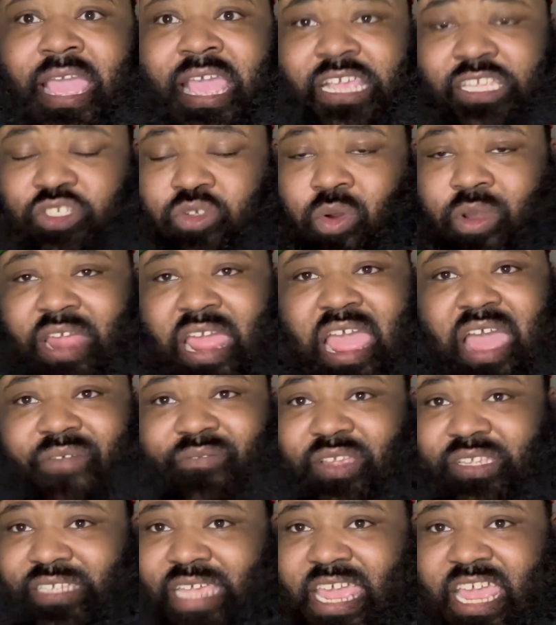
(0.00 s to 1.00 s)
He's going to
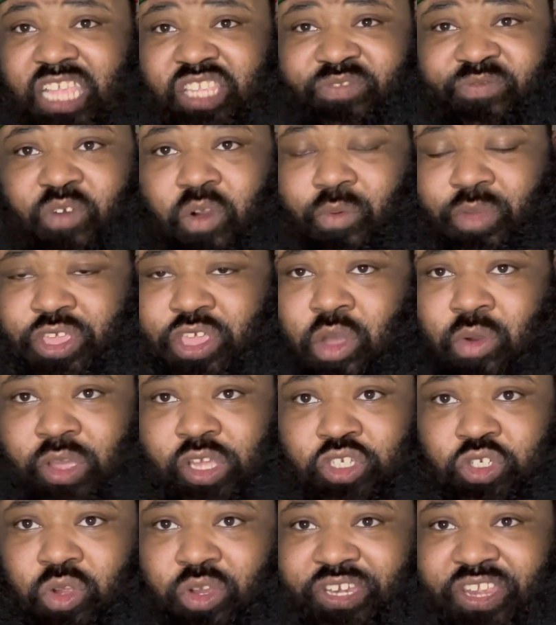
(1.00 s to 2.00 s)
have his hands full with
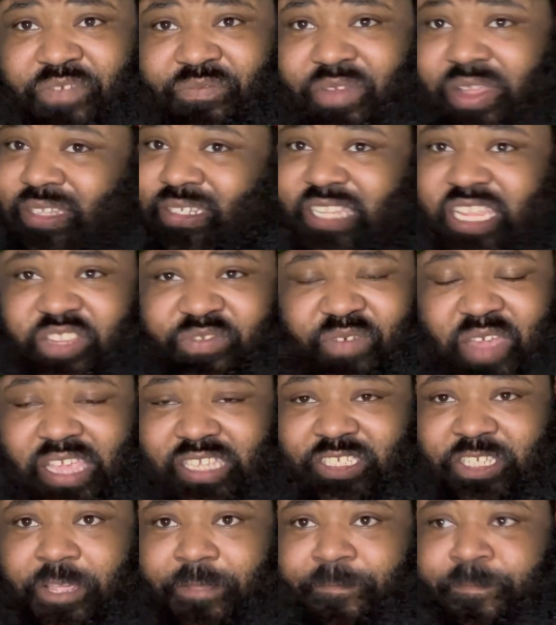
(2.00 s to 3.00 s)
Jokic on defense, let's
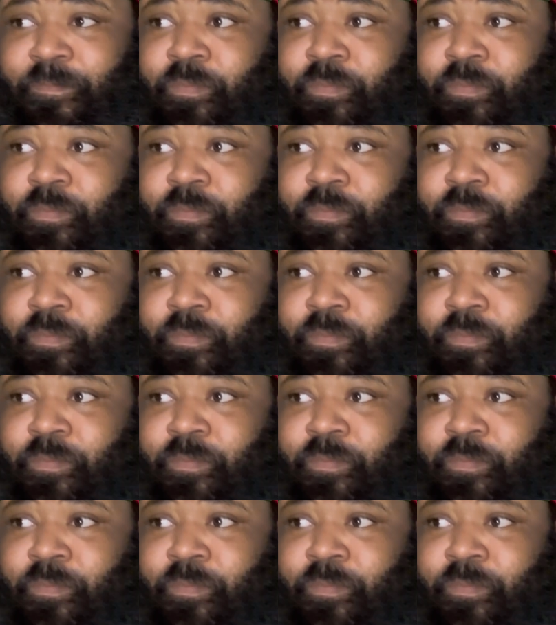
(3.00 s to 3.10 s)
face it,